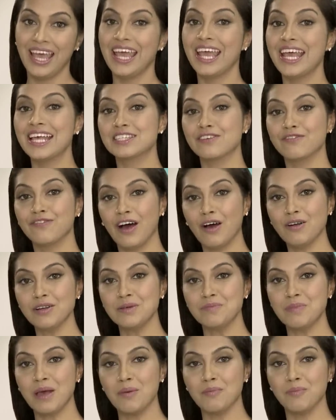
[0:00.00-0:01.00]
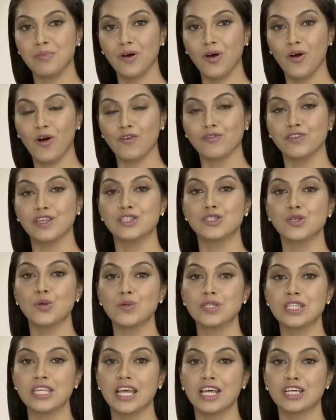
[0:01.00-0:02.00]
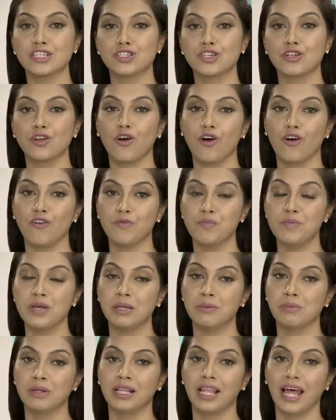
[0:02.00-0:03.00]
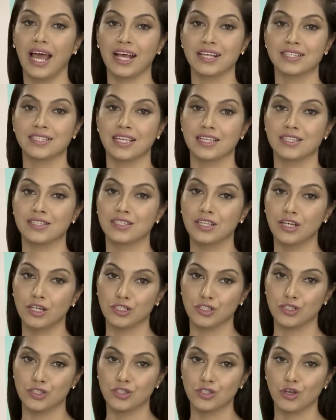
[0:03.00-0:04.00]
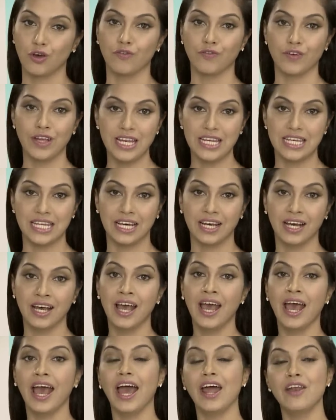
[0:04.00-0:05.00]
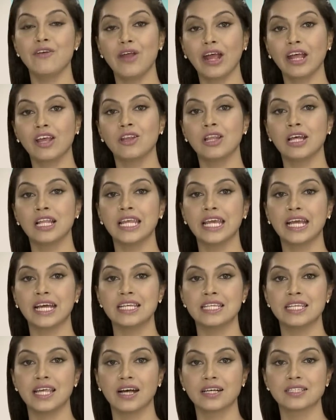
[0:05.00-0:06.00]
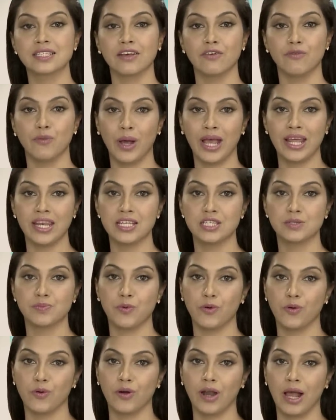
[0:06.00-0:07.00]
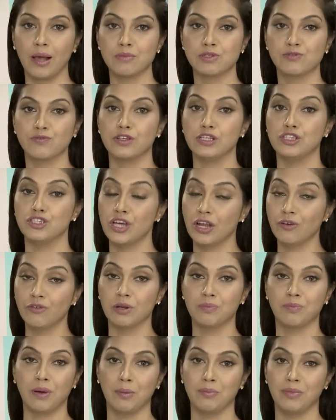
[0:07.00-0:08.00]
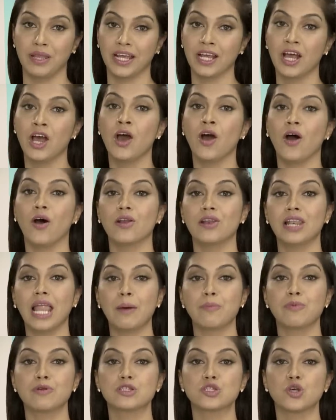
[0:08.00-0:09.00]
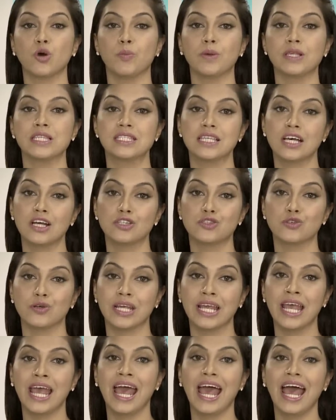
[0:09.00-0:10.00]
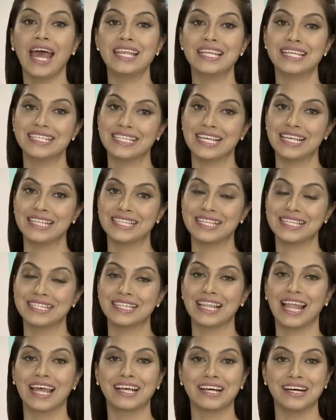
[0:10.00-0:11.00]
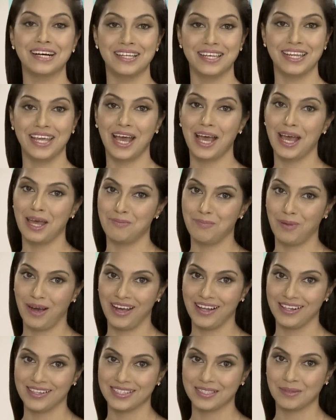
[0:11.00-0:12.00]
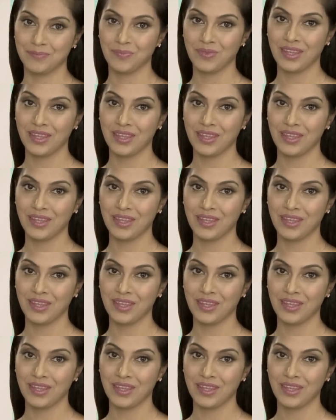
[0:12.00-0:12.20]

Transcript: He is a founder member of the Association of Minimal Access Surgeons of India and regularly conducts awareness programs for general public on laparoscopic surgery and diseases like hernia and piles.